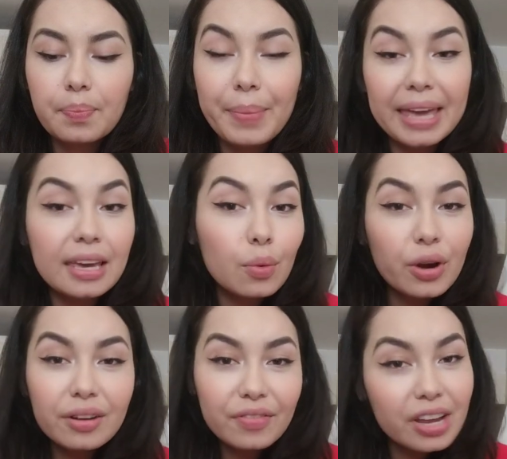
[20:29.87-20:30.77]
make it
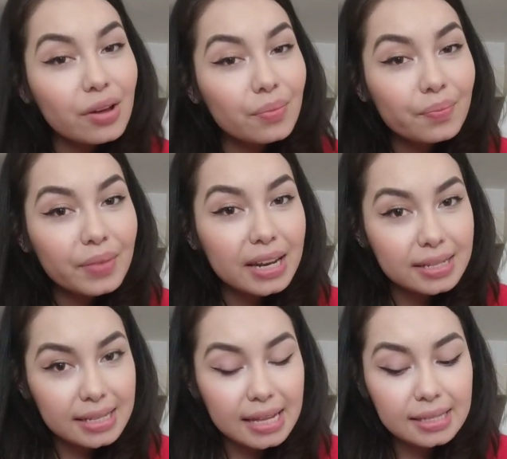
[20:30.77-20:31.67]
work for you in
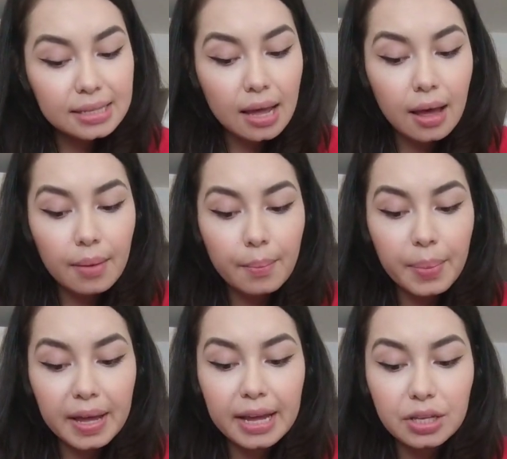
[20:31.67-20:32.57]
a sense,
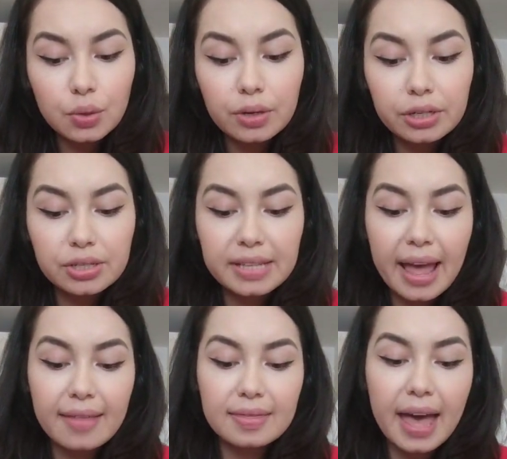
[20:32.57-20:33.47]
but you
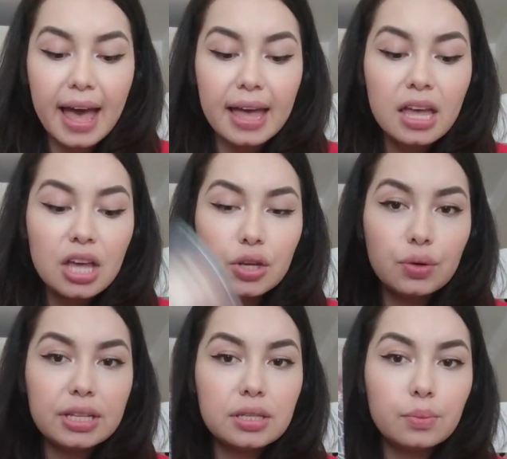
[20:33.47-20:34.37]
understand that
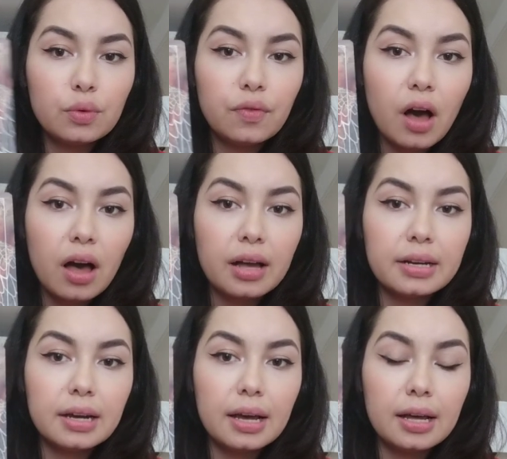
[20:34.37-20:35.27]
you need to move
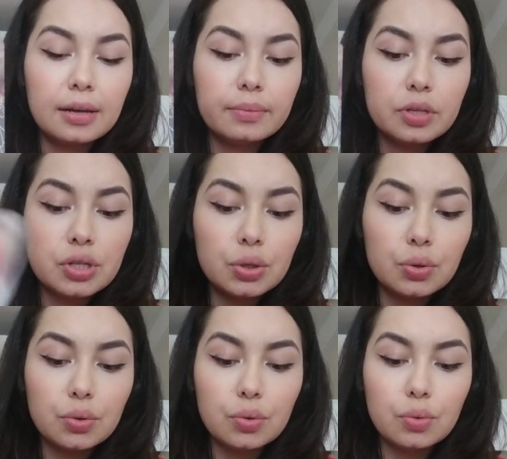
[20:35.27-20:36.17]
on
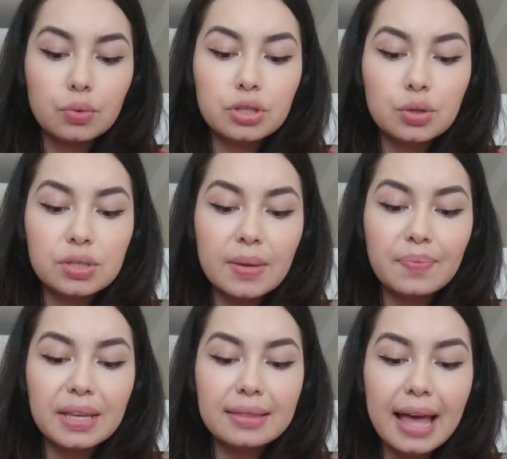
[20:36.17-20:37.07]
to
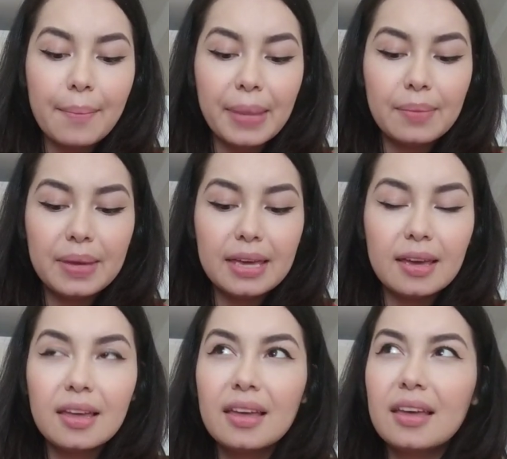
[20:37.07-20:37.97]
something that
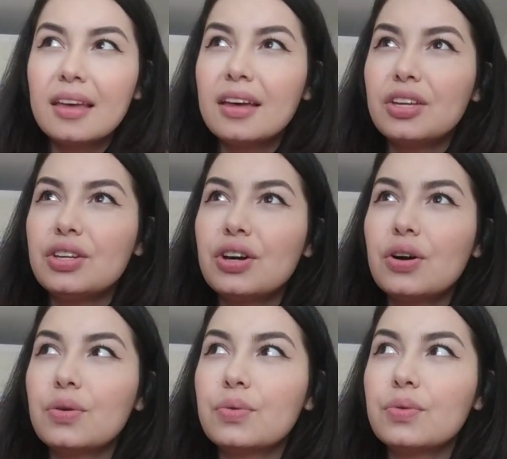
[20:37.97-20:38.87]
maybe, you
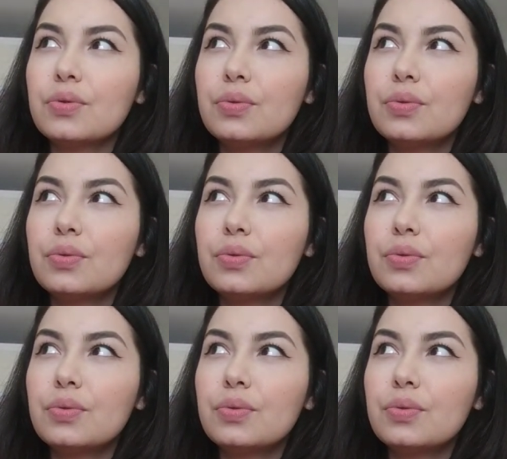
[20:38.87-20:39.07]
know,